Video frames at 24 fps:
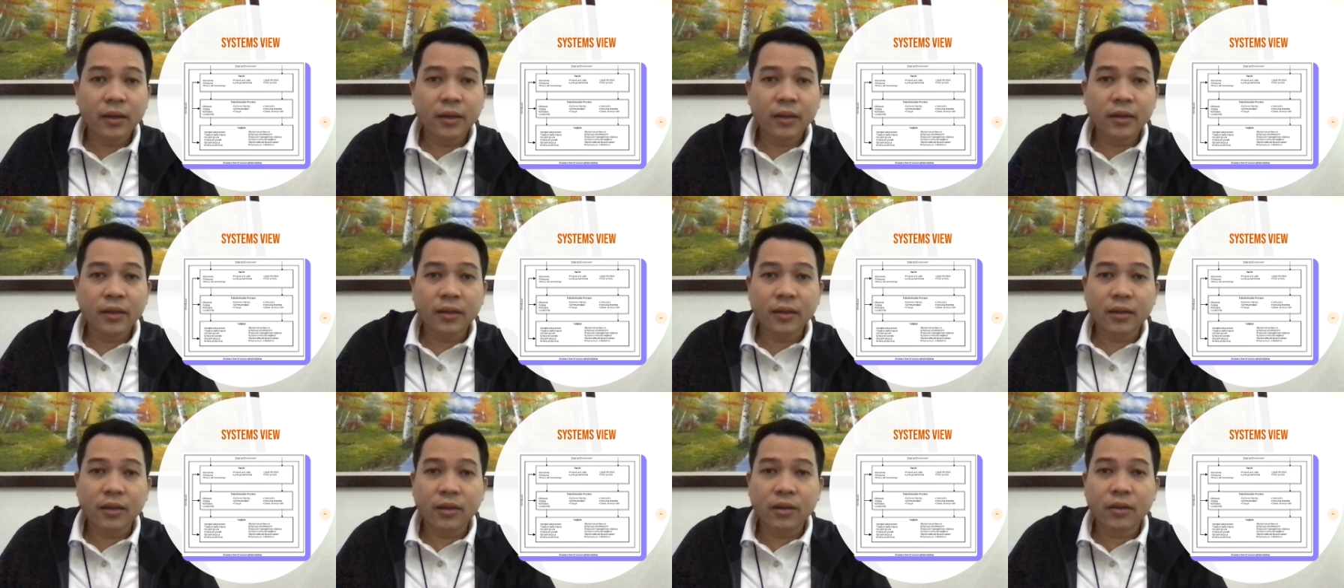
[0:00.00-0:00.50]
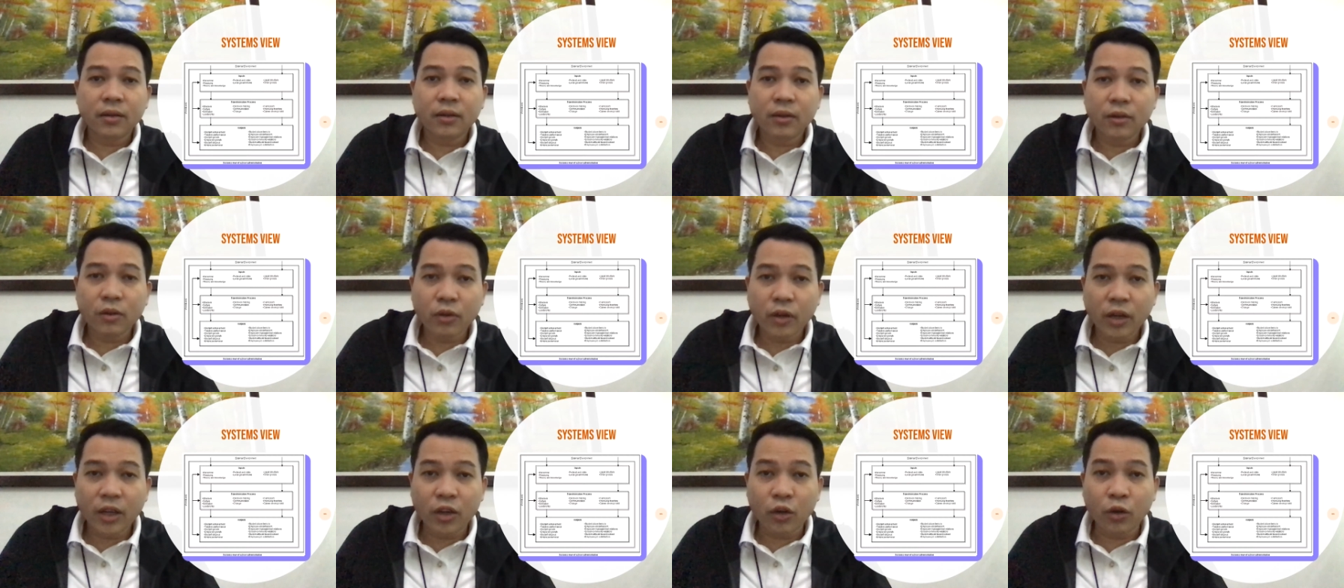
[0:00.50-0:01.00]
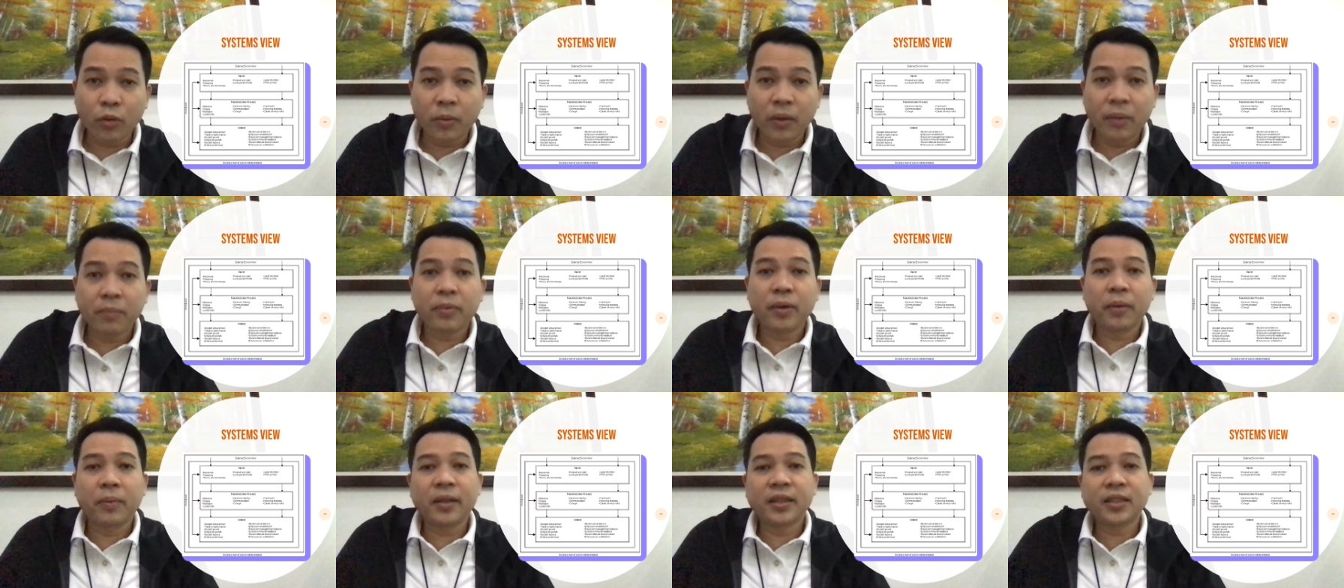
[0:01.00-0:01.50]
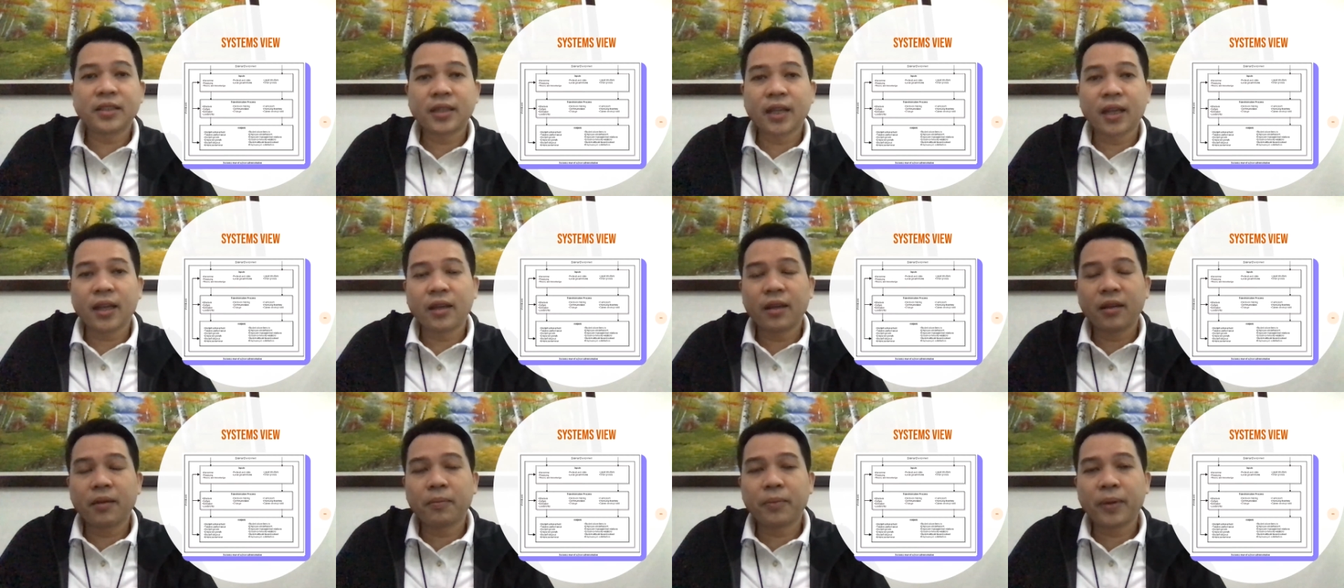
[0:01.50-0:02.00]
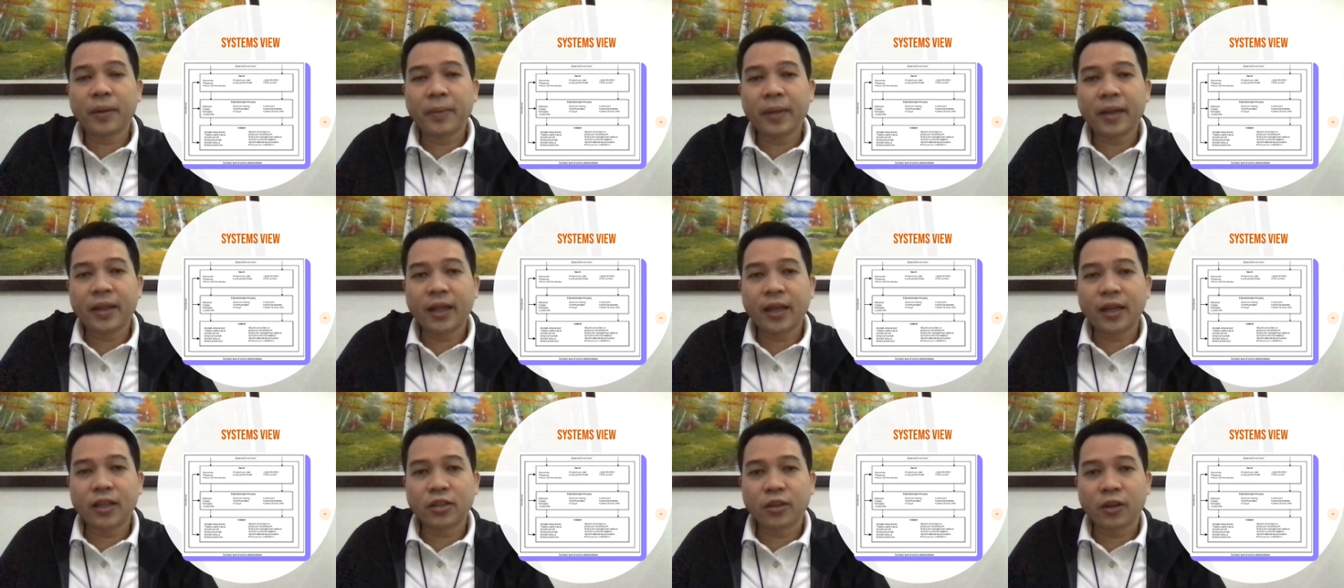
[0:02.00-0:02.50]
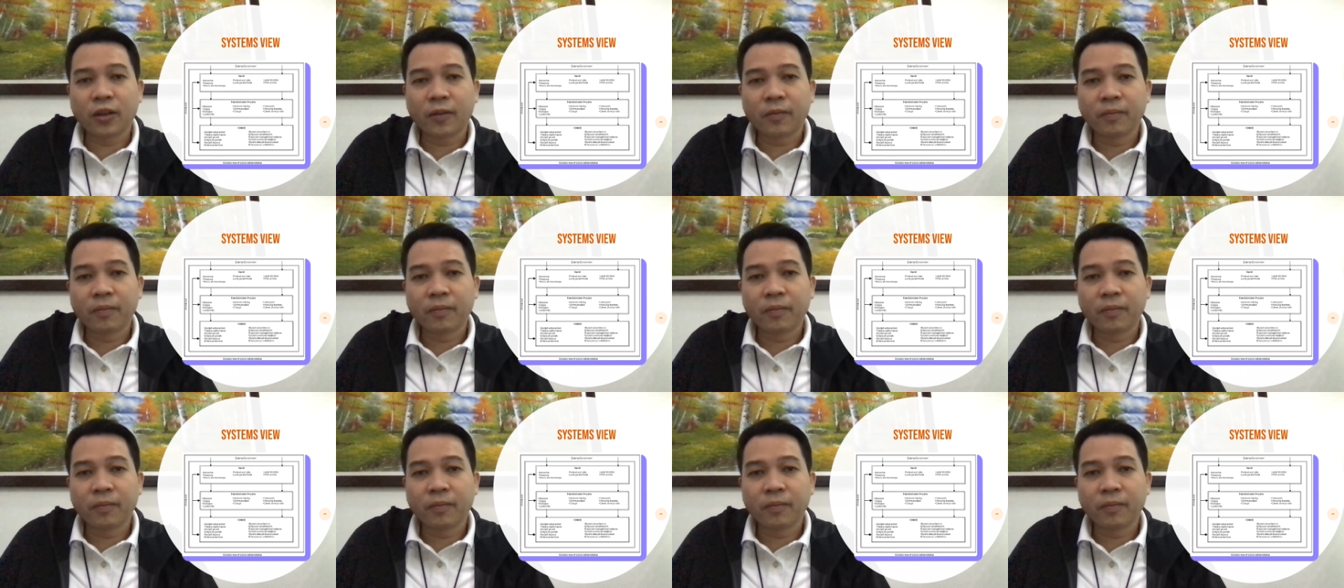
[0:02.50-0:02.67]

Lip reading: the curriculum implementation